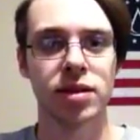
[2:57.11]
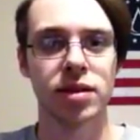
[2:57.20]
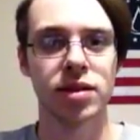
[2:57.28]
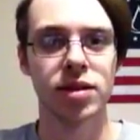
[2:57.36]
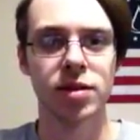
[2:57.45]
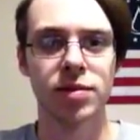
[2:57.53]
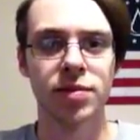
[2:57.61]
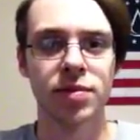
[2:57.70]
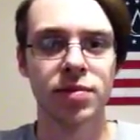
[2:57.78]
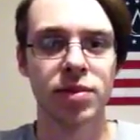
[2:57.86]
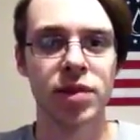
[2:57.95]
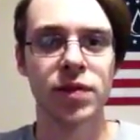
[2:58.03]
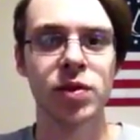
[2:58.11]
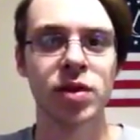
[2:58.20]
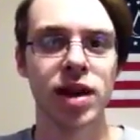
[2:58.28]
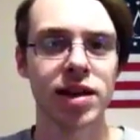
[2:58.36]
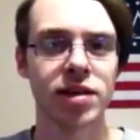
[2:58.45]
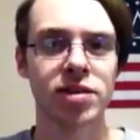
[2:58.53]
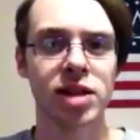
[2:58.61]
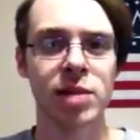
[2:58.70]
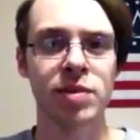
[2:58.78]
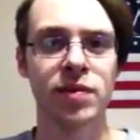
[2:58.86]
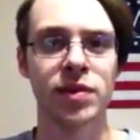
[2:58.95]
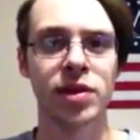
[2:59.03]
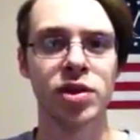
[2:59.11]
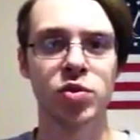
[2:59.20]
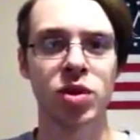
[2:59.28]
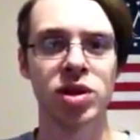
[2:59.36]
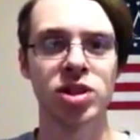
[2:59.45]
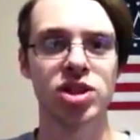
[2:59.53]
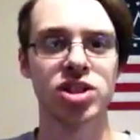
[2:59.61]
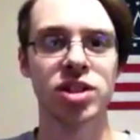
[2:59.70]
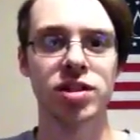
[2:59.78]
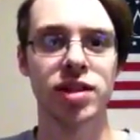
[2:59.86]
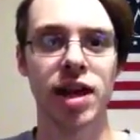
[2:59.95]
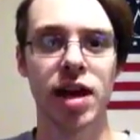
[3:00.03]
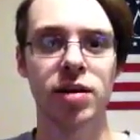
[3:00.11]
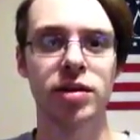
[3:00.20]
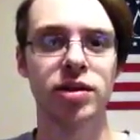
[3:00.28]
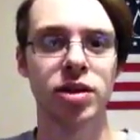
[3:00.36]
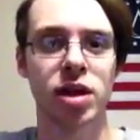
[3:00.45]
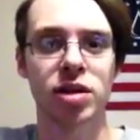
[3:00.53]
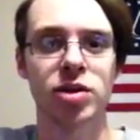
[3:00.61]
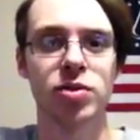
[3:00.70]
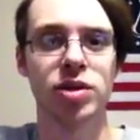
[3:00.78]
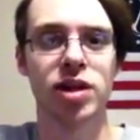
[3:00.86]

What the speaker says: But if you like these type of videos where I just sit down and talk to you